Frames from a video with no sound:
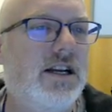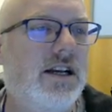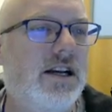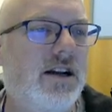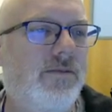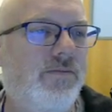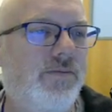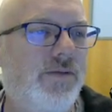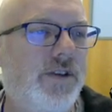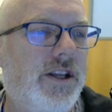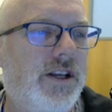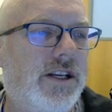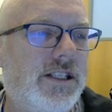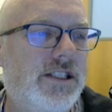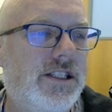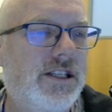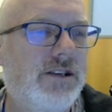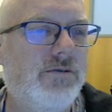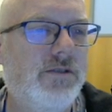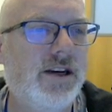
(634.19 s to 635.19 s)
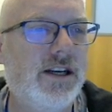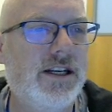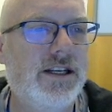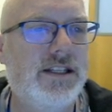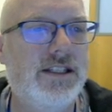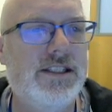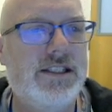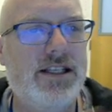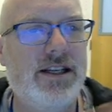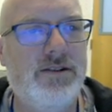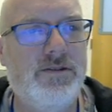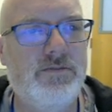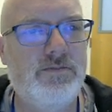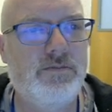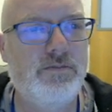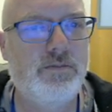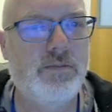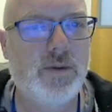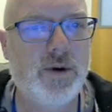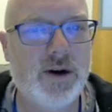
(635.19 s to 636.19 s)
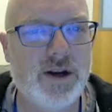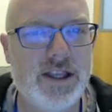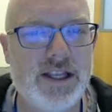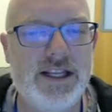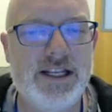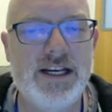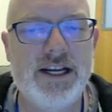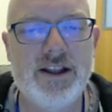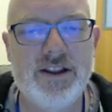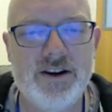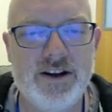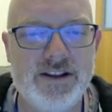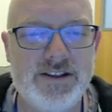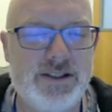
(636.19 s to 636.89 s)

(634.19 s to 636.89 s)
Um, you could see one did more than the other.